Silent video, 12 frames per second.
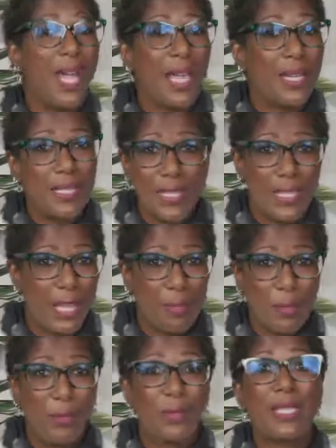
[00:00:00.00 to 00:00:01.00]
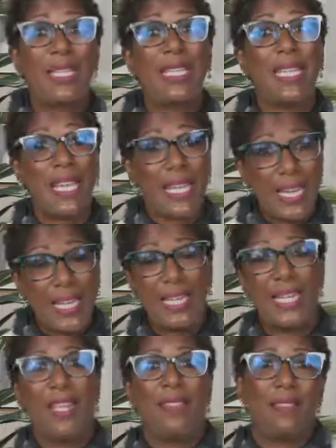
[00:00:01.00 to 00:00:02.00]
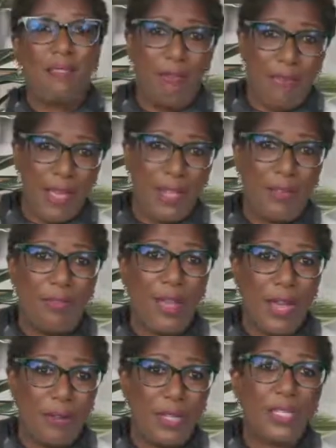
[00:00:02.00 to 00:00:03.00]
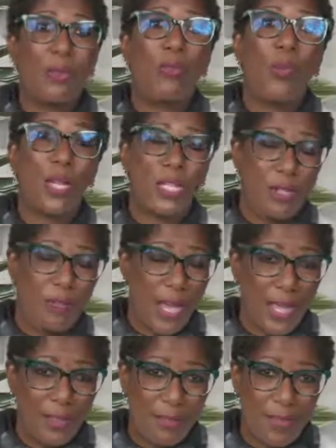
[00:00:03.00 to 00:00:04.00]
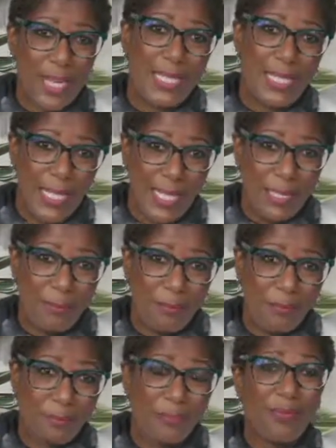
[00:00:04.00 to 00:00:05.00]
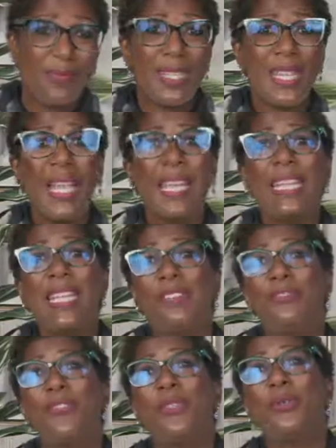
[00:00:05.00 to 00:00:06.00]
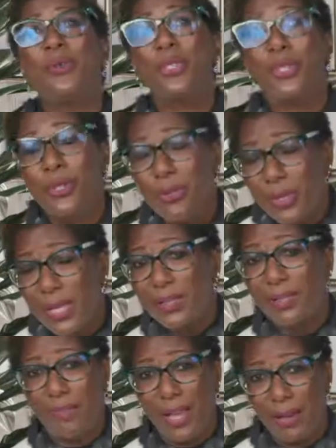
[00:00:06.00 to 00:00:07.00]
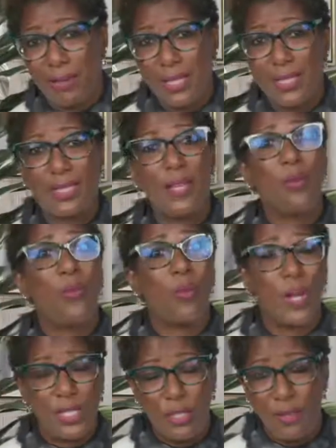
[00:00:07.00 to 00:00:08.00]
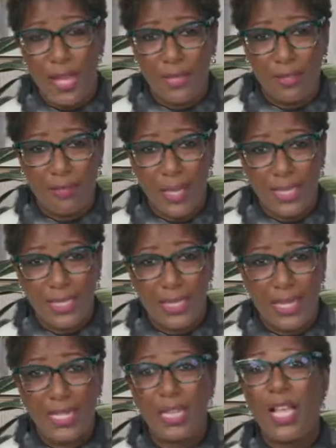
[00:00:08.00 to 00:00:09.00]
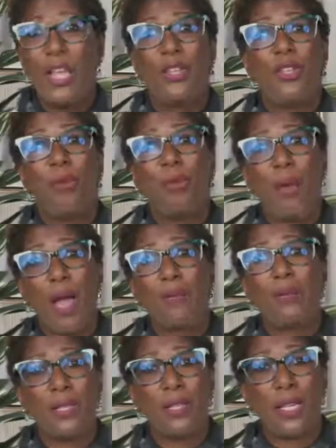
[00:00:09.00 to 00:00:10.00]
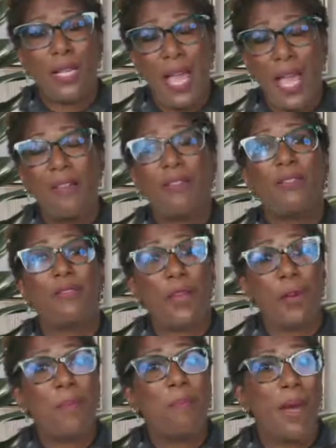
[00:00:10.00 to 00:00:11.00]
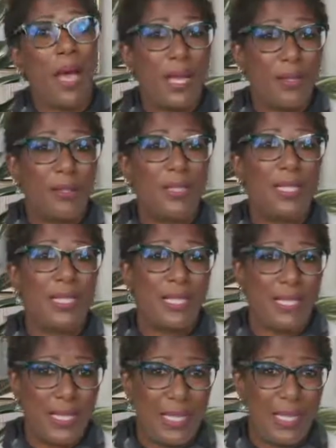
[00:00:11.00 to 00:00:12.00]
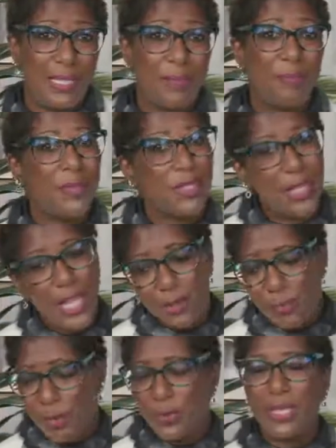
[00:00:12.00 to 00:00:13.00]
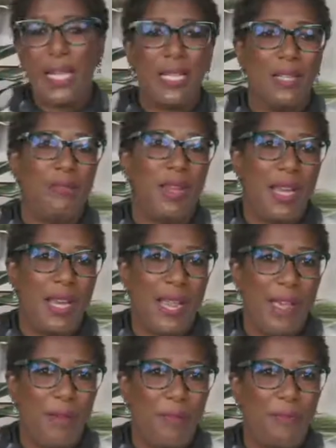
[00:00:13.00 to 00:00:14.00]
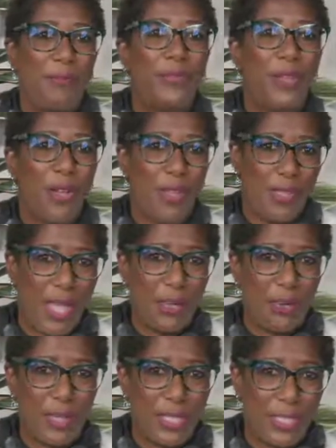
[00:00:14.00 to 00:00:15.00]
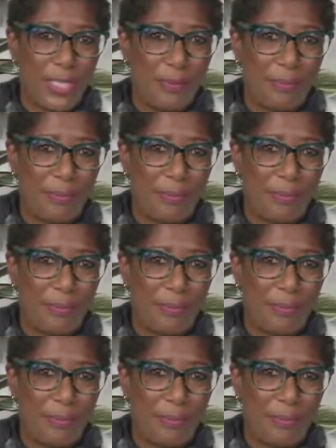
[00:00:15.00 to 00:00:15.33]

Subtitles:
as susceptible to getting the virus once you've had the vaccine. And if you do get the virus once you've had the vaccine, you're probably going to have a very mild disease. So that's where we're landing right now on that question.